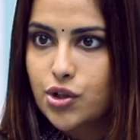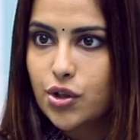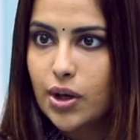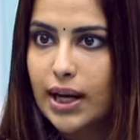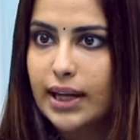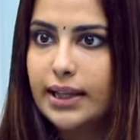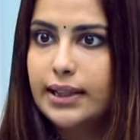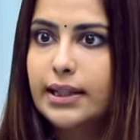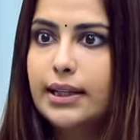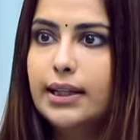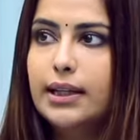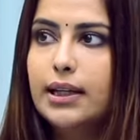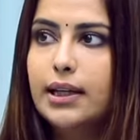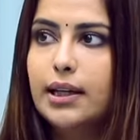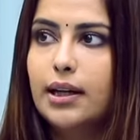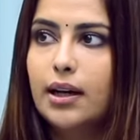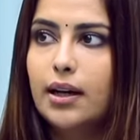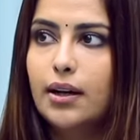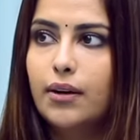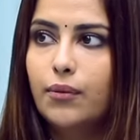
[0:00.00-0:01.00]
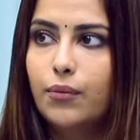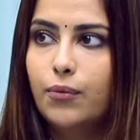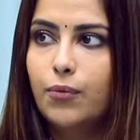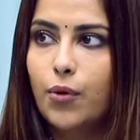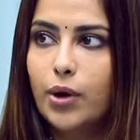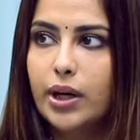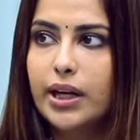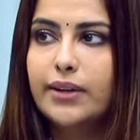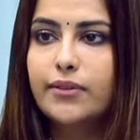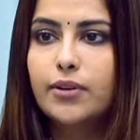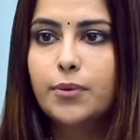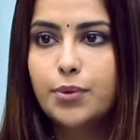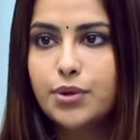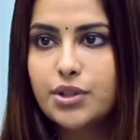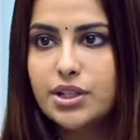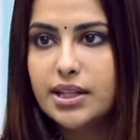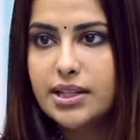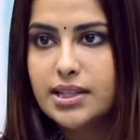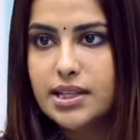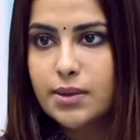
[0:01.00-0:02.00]
so i think whatever
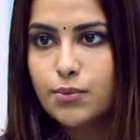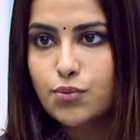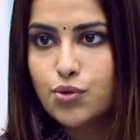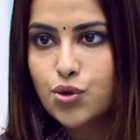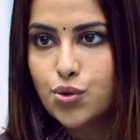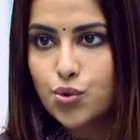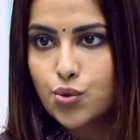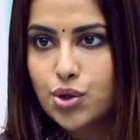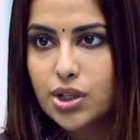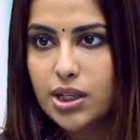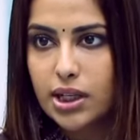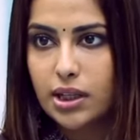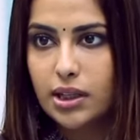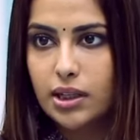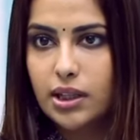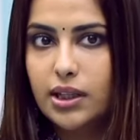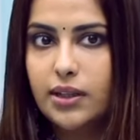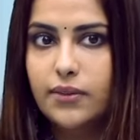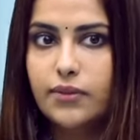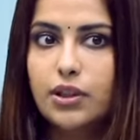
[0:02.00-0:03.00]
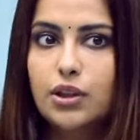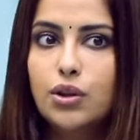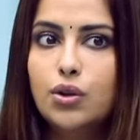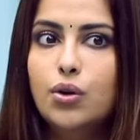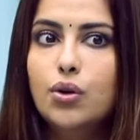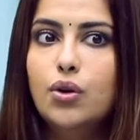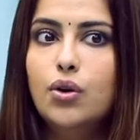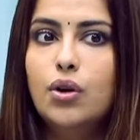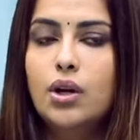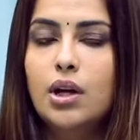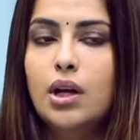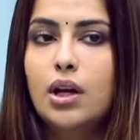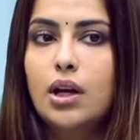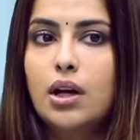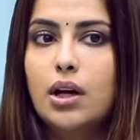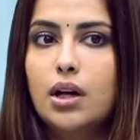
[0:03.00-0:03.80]
projects I'm choosing, even though